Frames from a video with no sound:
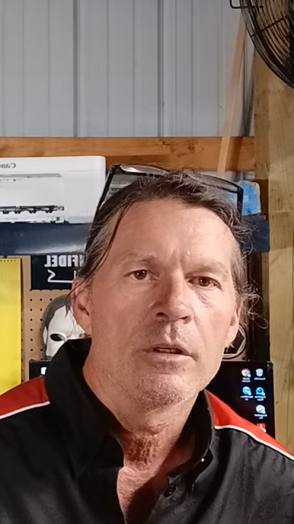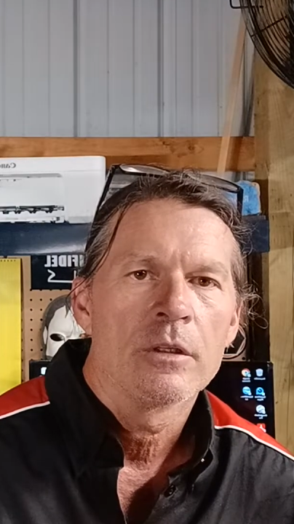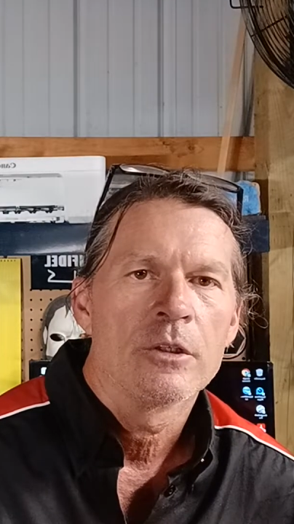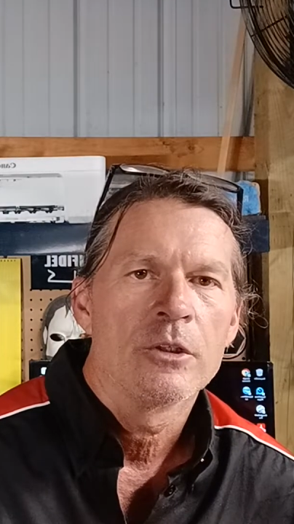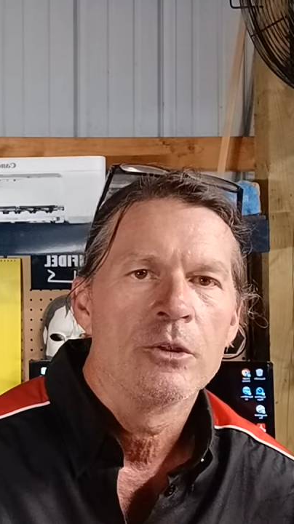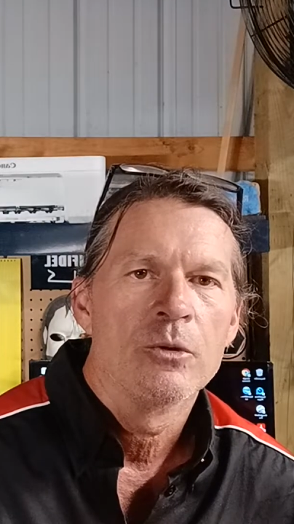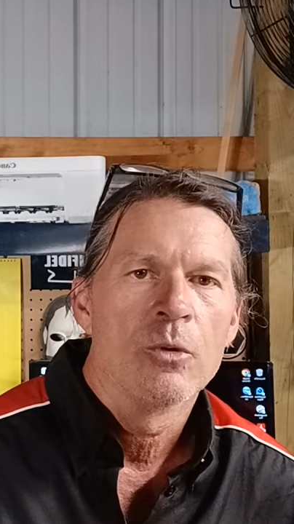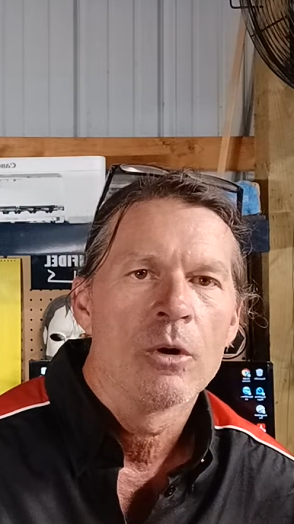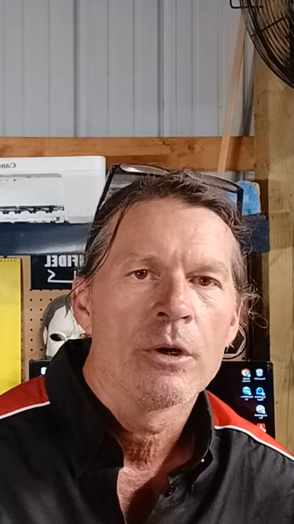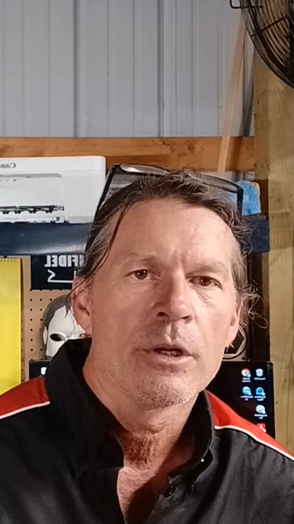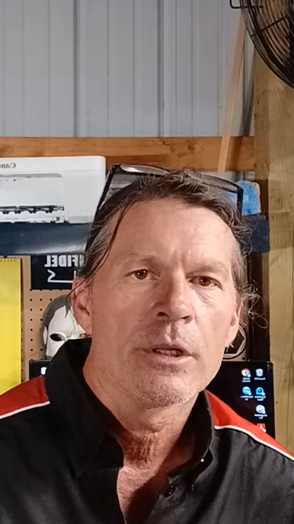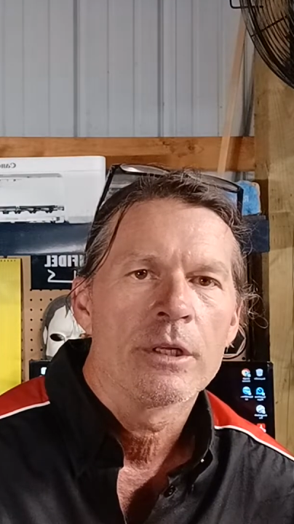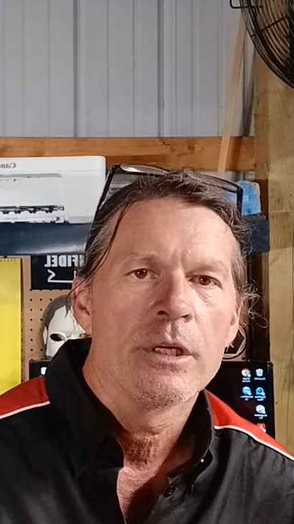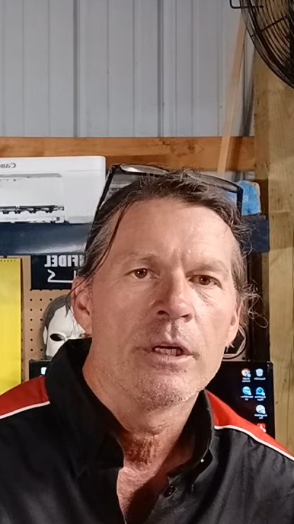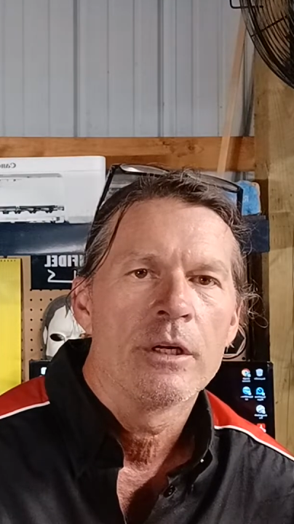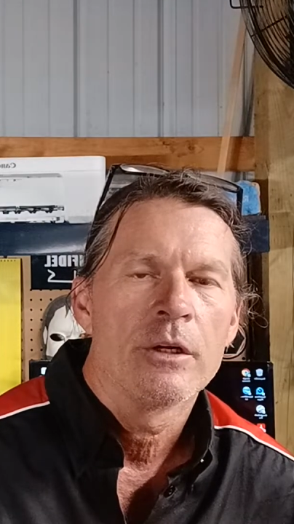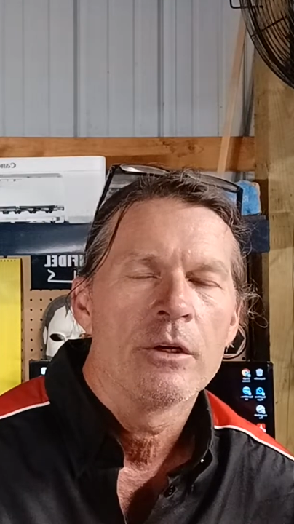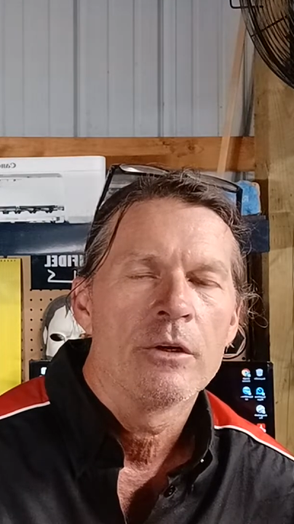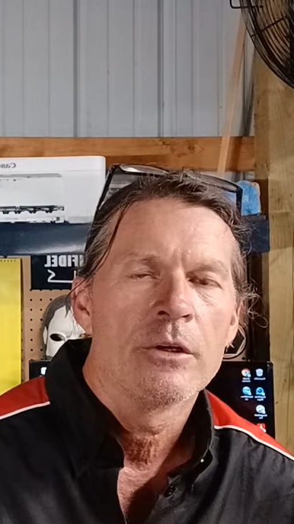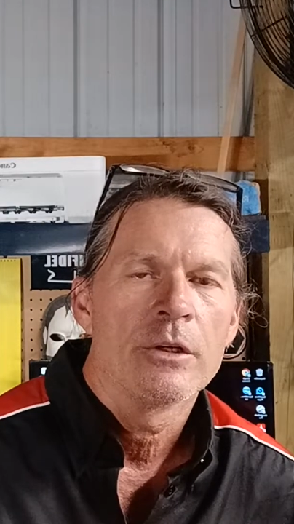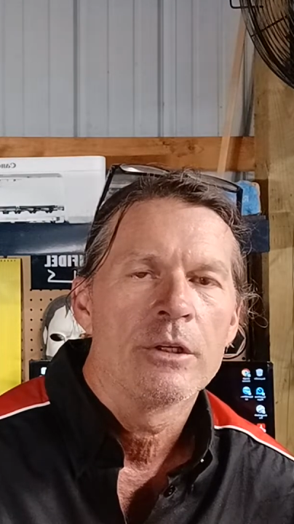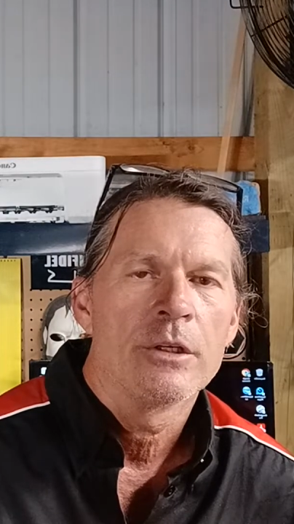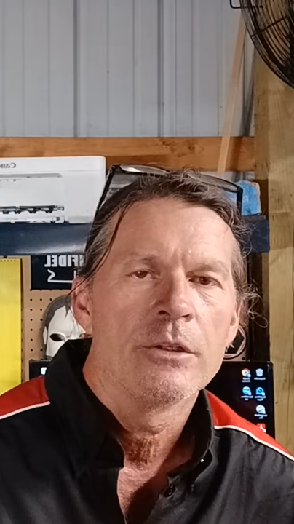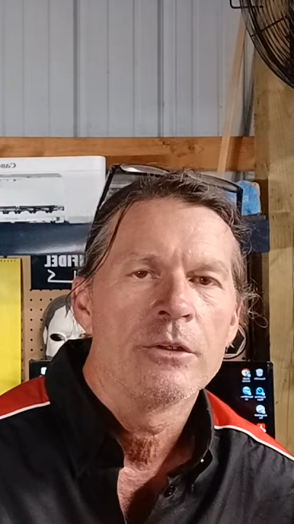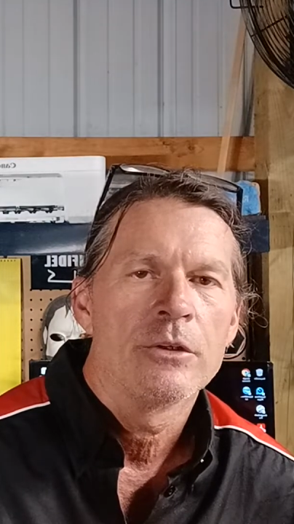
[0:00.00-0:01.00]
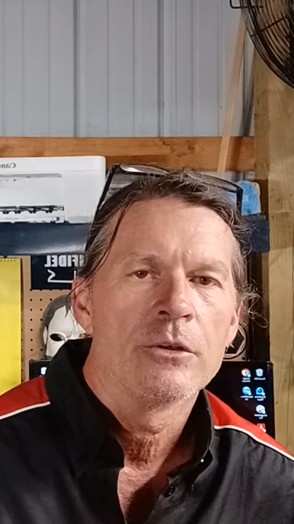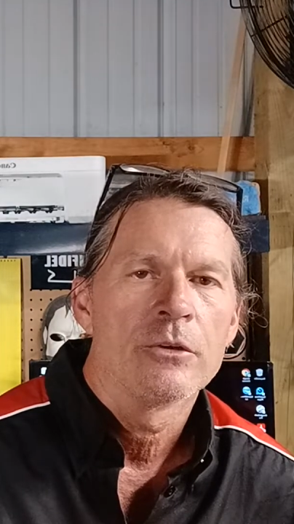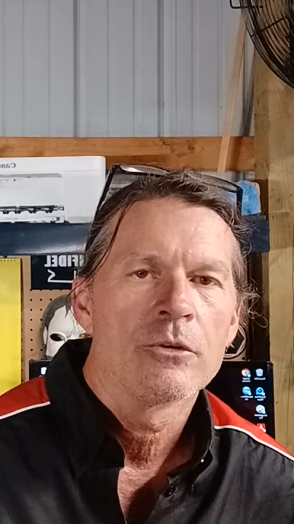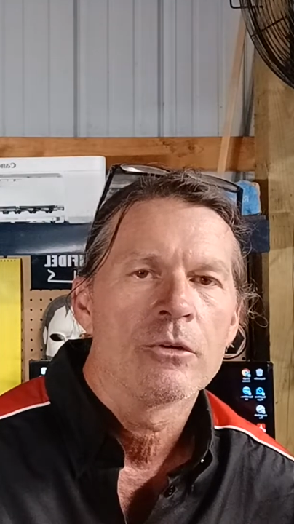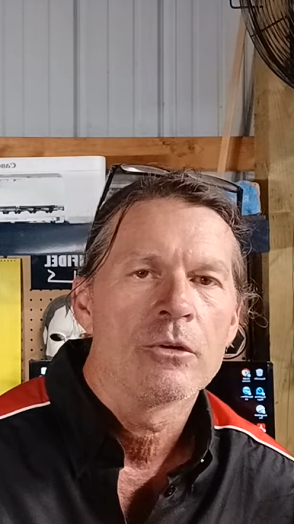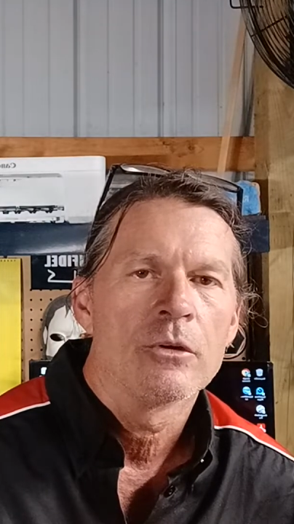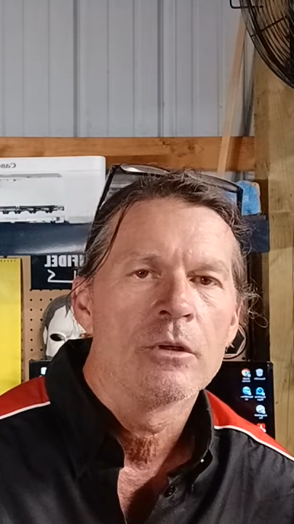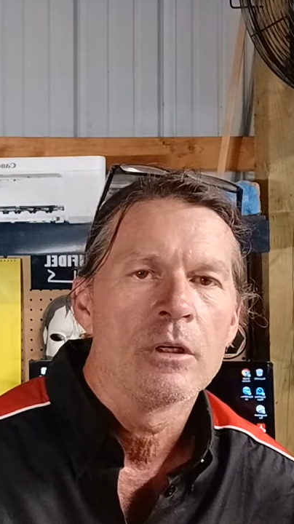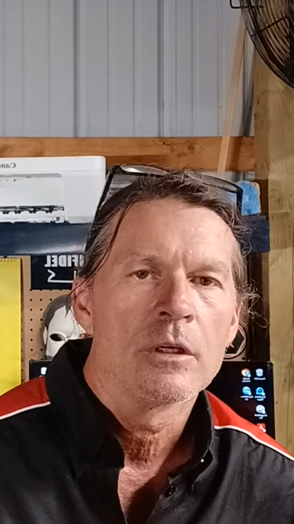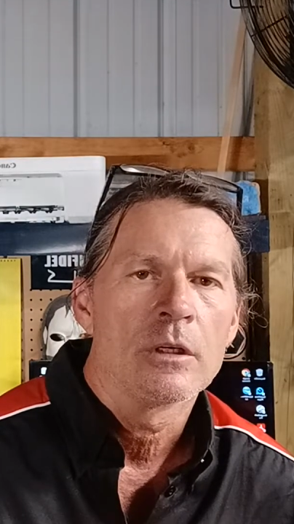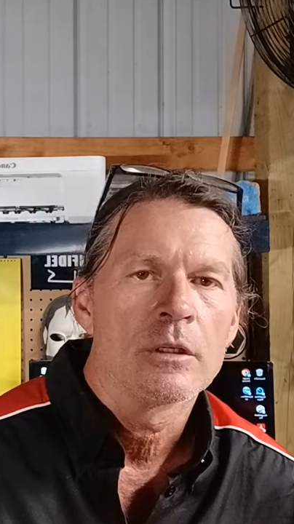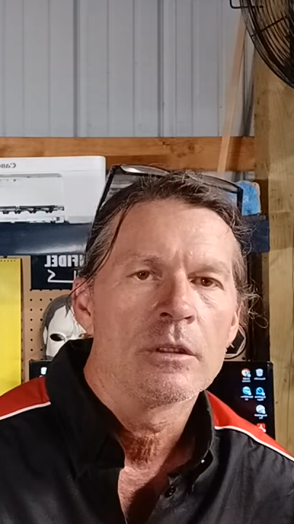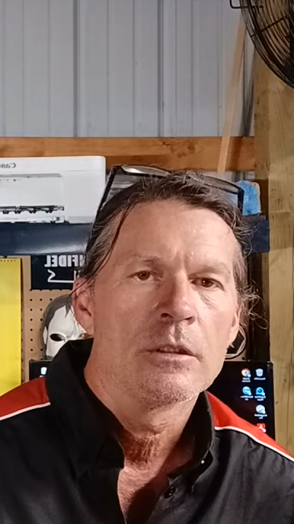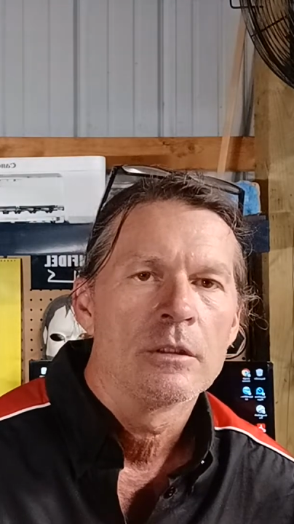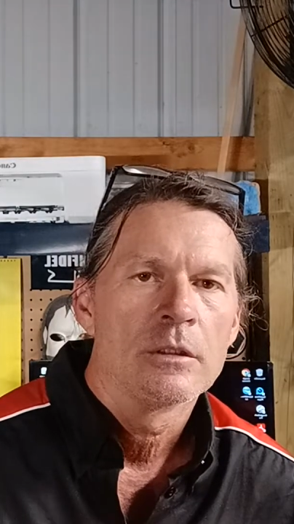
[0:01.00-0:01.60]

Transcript: you ought to carry in your trunk.